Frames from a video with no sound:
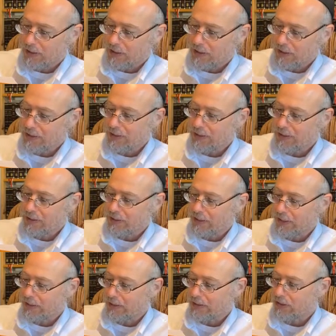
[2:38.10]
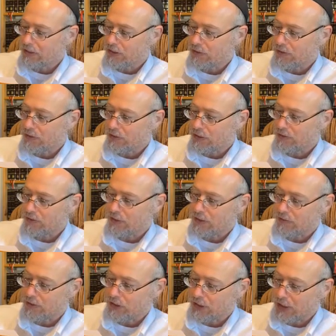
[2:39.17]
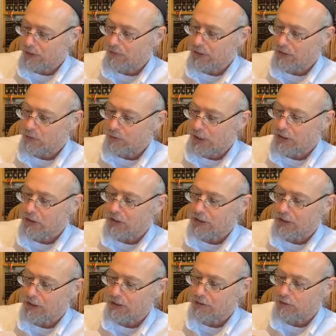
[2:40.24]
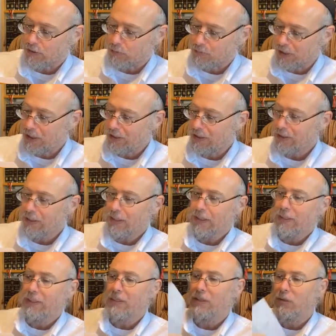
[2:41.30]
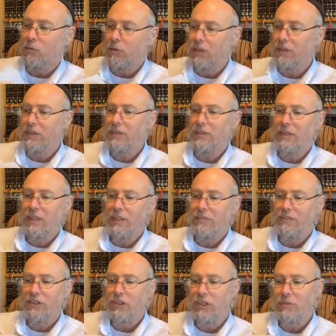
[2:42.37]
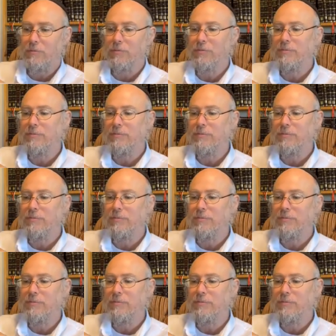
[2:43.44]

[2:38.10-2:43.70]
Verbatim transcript: This is the heritage of the servants of Hashem and the righteousness from me, the word of Hashem.